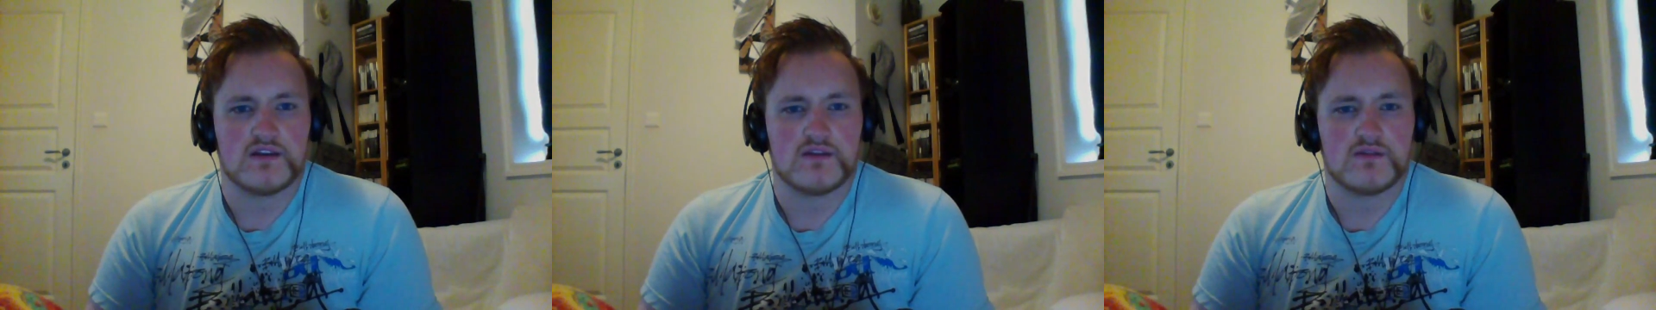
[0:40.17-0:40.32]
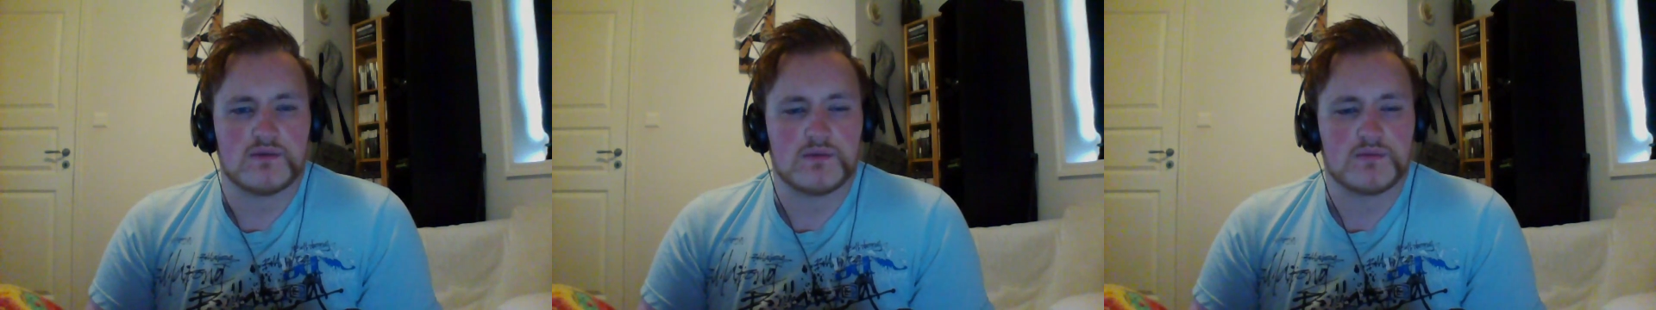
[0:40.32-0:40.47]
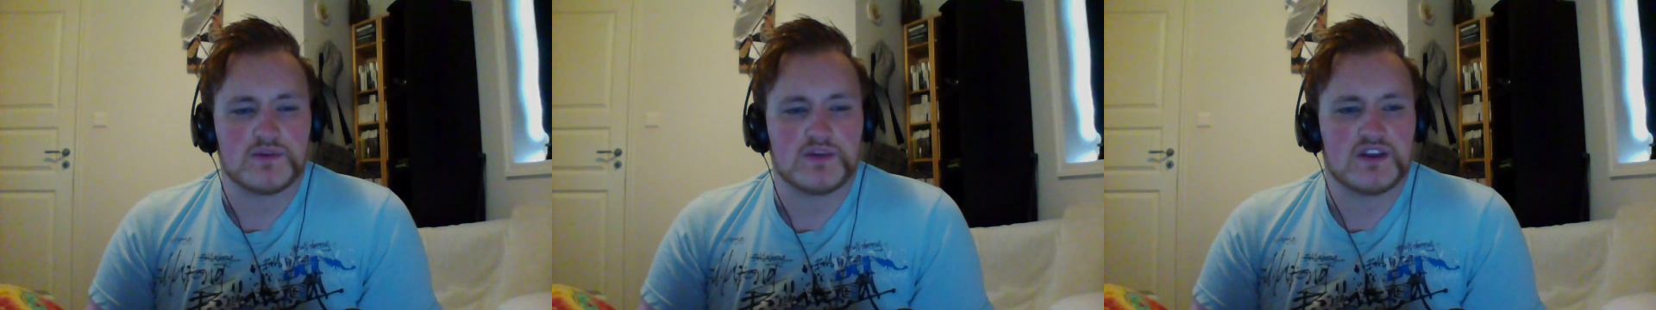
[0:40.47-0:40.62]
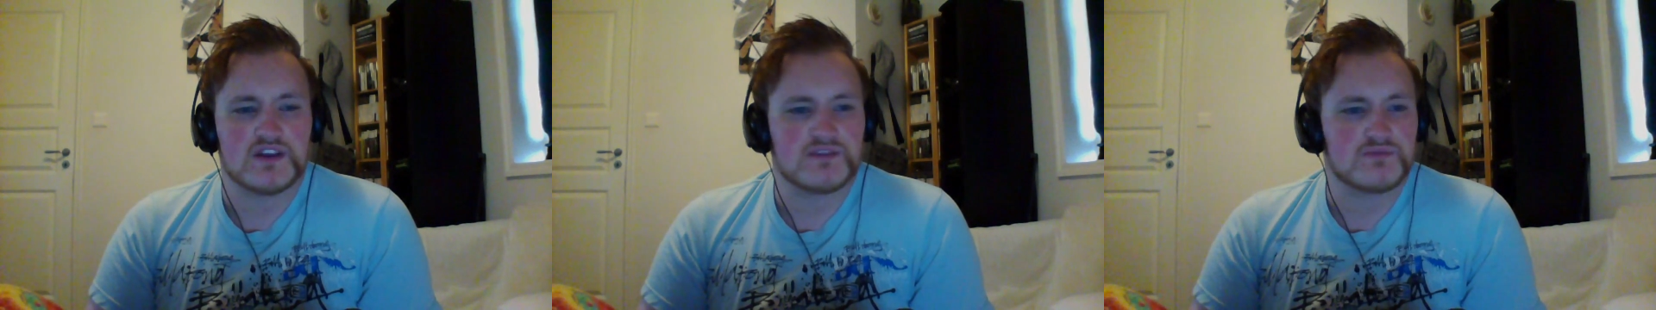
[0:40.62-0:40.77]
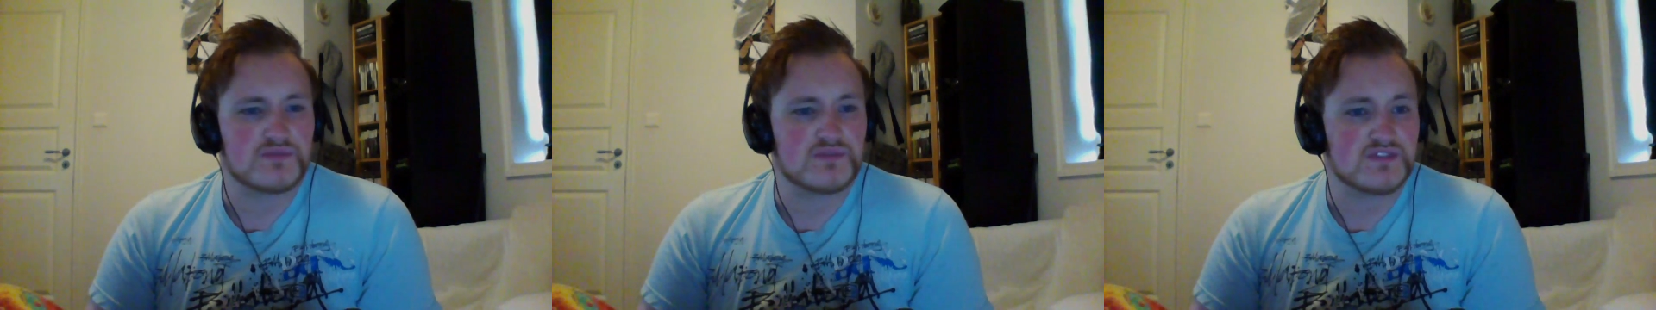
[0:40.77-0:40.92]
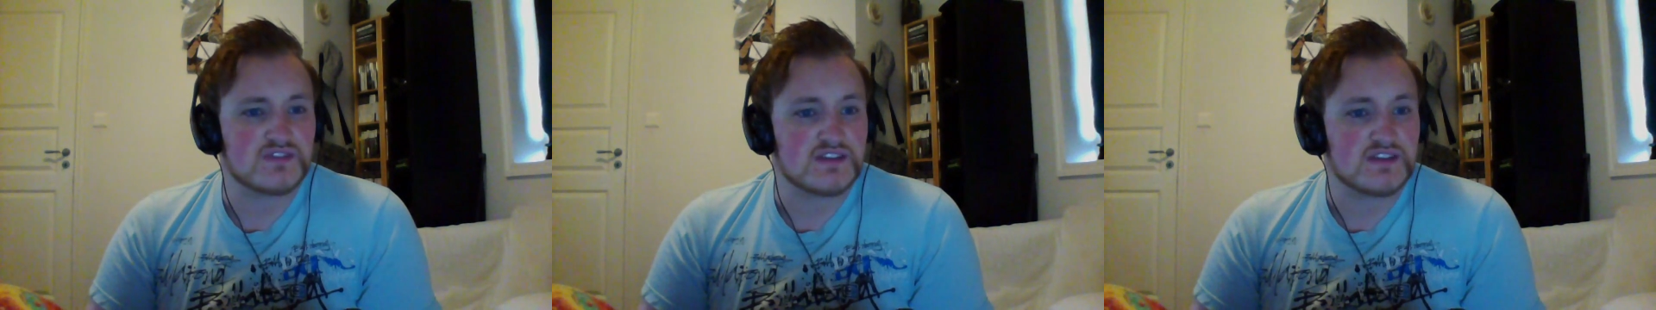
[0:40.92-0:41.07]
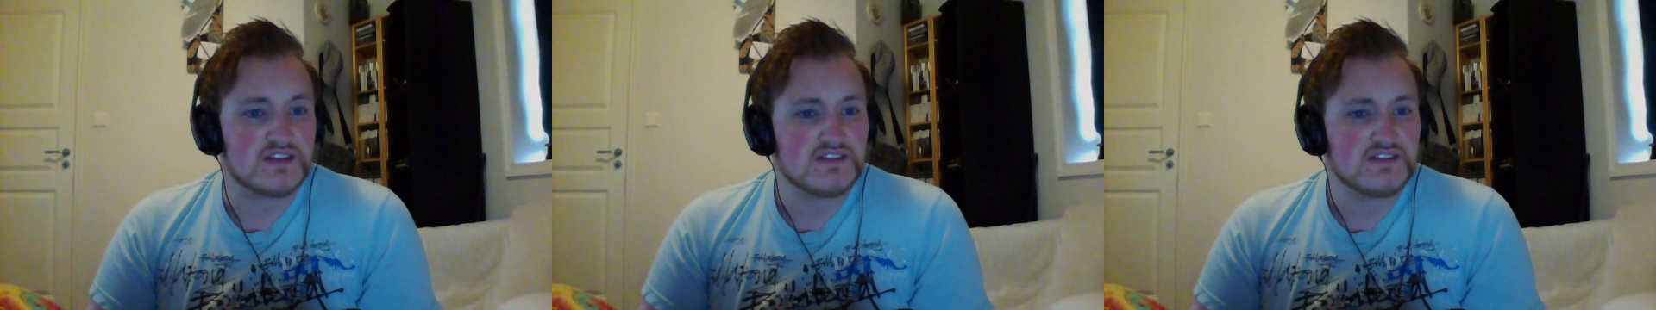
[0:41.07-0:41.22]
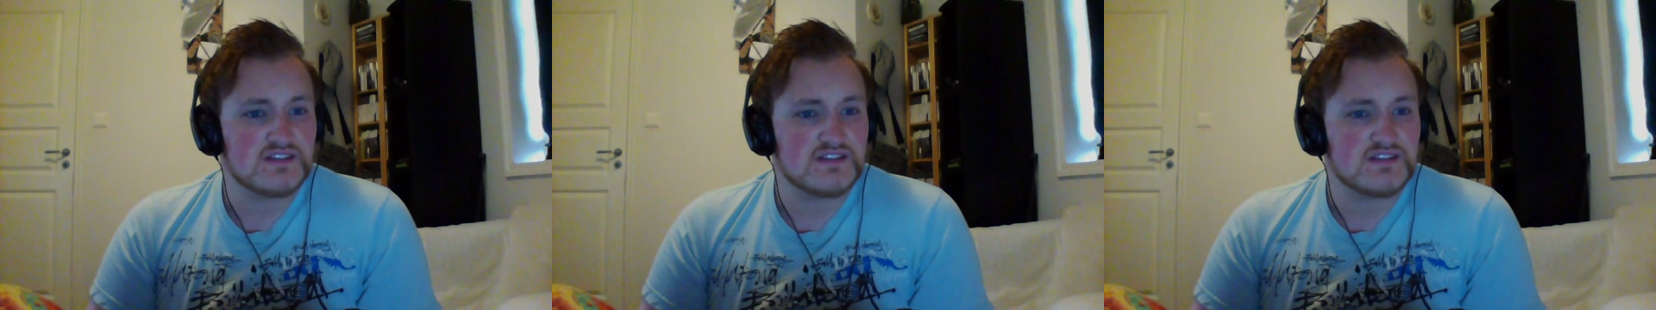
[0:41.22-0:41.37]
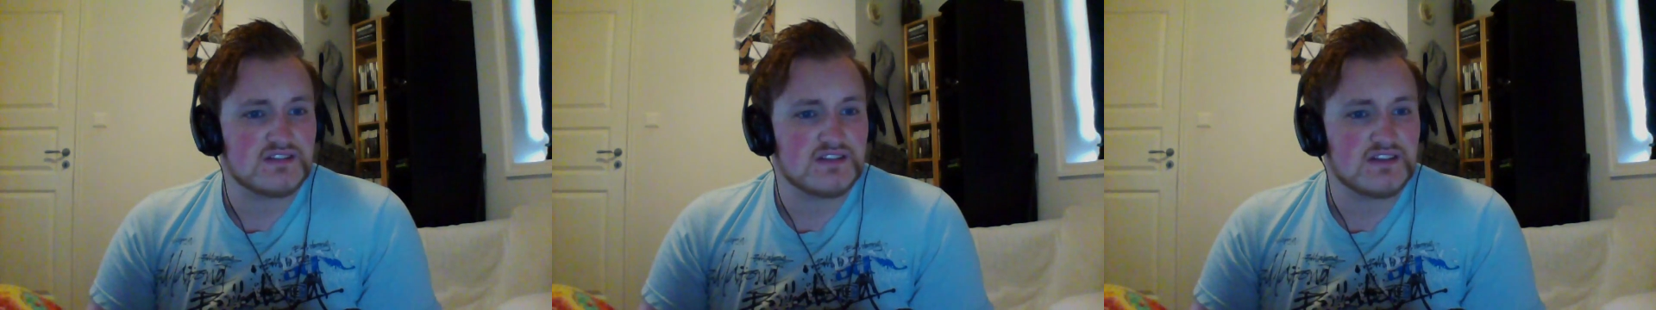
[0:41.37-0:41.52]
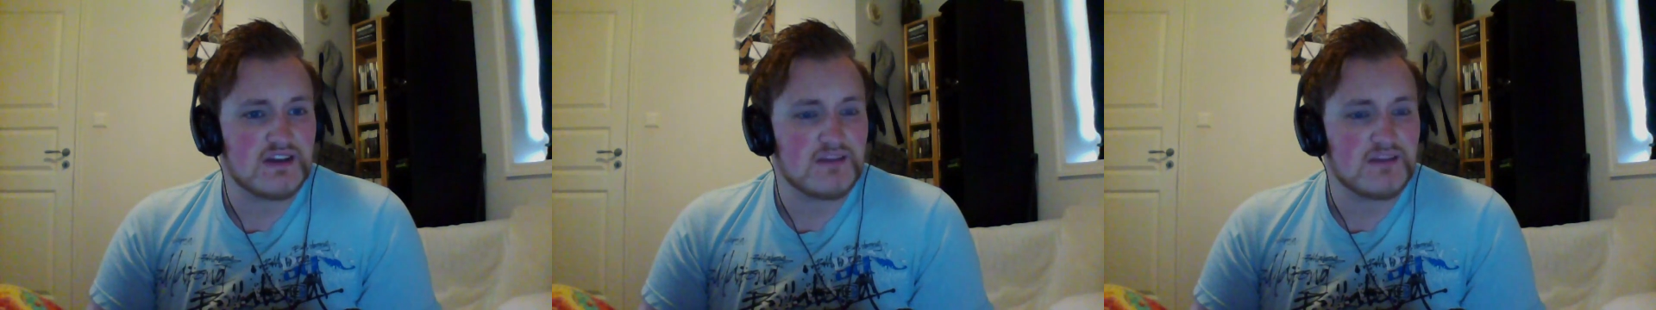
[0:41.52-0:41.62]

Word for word: Rainbow Dash Presents.